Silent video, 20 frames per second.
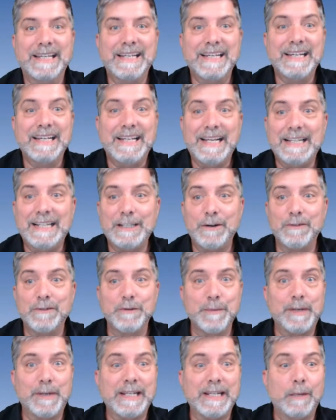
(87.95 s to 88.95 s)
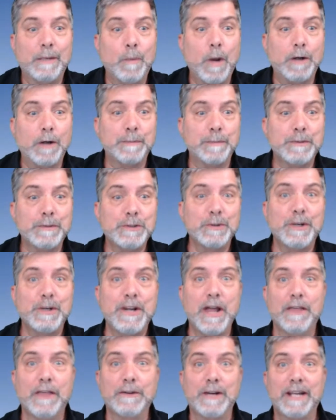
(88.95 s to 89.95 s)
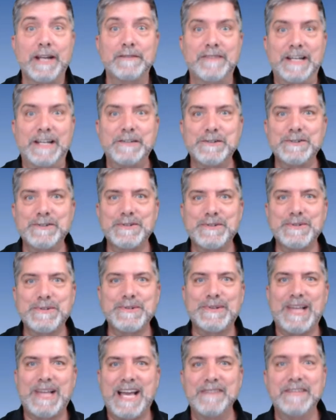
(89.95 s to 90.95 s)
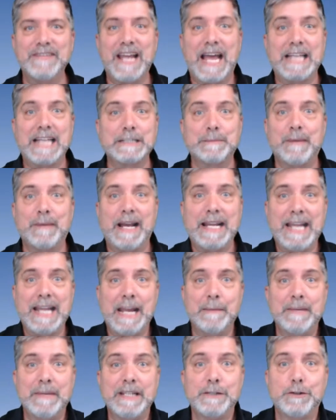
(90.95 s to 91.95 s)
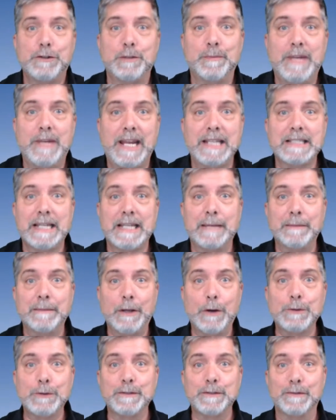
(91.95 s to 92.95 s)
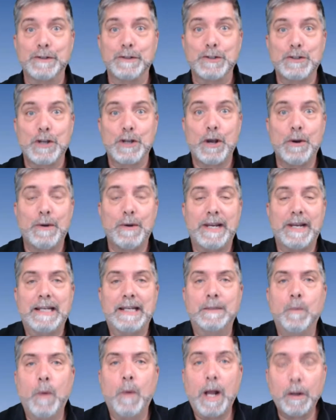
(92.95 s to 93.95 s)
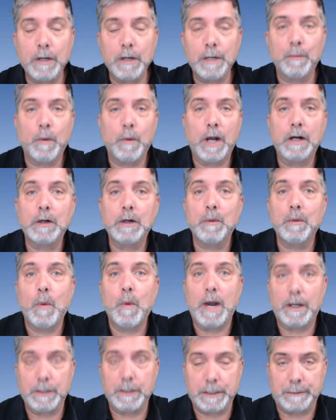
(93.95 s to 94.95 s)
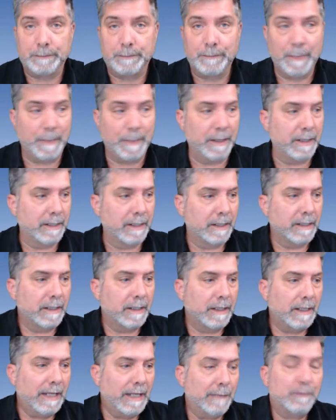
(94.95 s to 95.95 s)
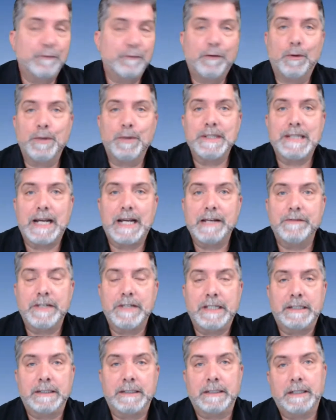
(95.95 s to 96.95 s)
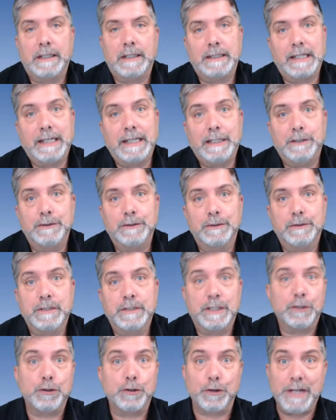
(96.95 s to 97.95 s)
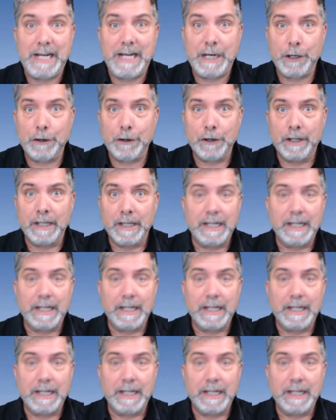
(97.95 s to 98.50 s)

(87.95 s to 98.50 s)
Hello, everybody, and welcome to another Adventures in Truth livecast. My name is Jim Case. I'm the host of the show, and welcome, welcome, welcome. And before we dive in, I'd like you, since you're here,